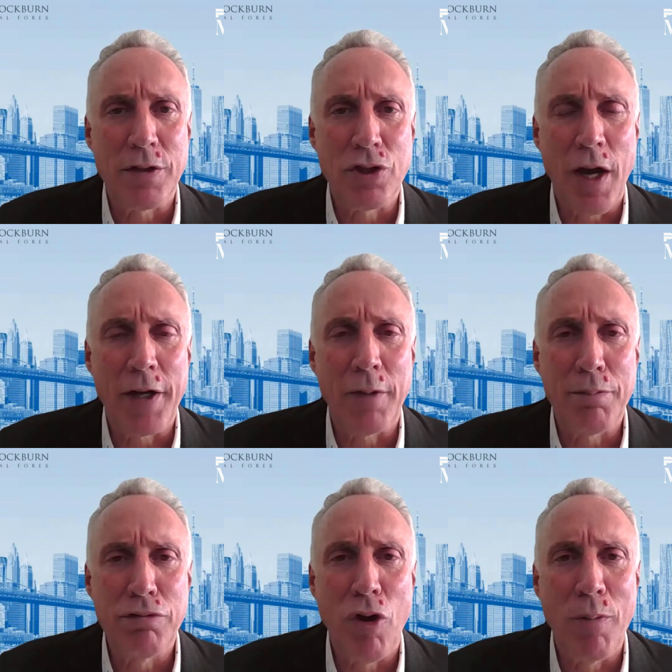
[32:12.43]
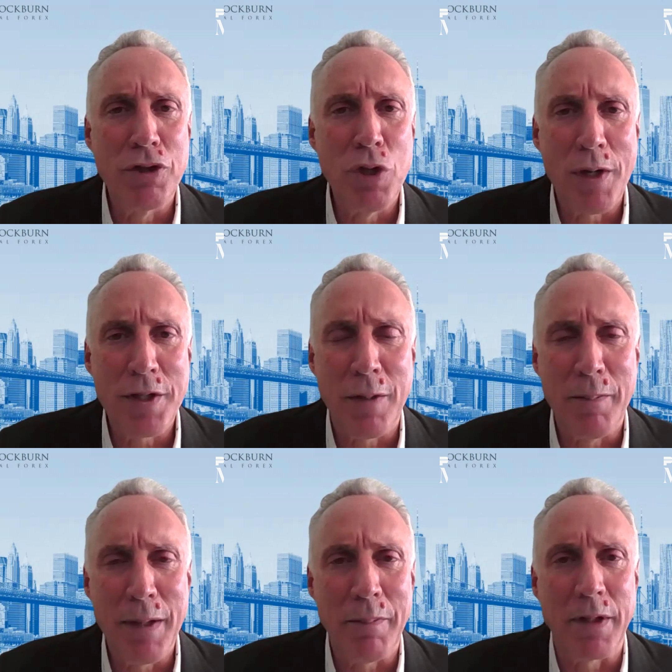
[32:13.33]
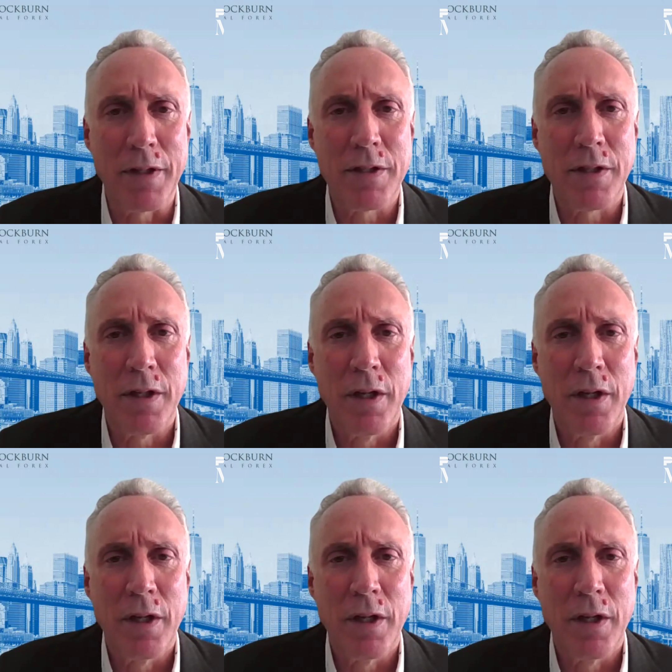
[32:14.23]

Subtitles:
China probes U.S. commitments.